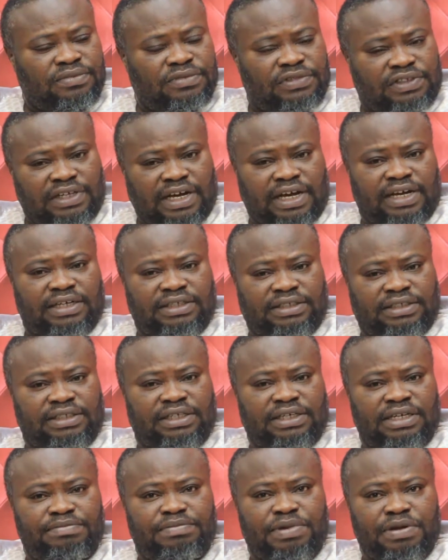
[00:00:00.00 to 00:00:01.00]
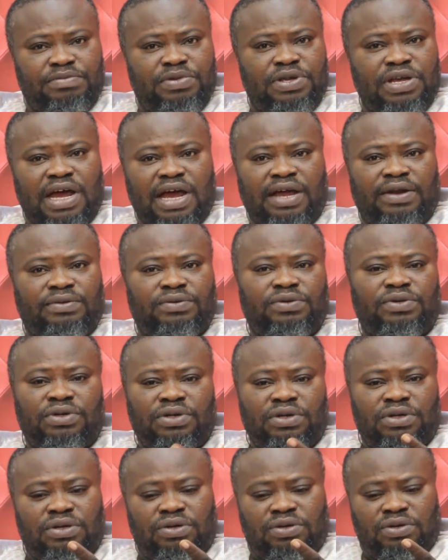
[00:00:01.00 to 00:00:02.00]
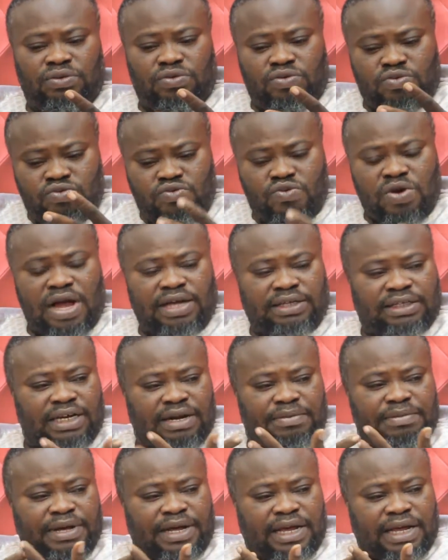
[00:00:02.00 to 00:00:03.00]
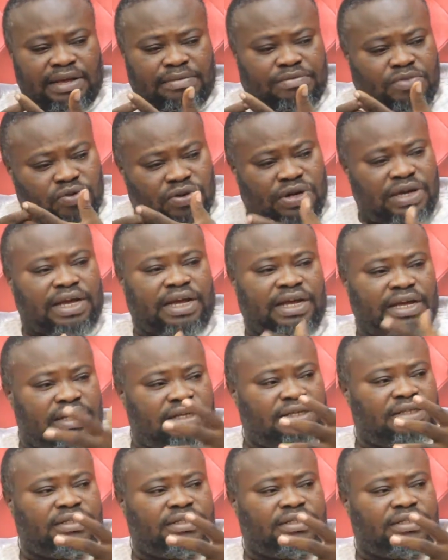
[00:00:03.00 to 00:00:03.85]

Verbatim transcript: Sanity, Nipebiano, woo, I said, I make a bone naked.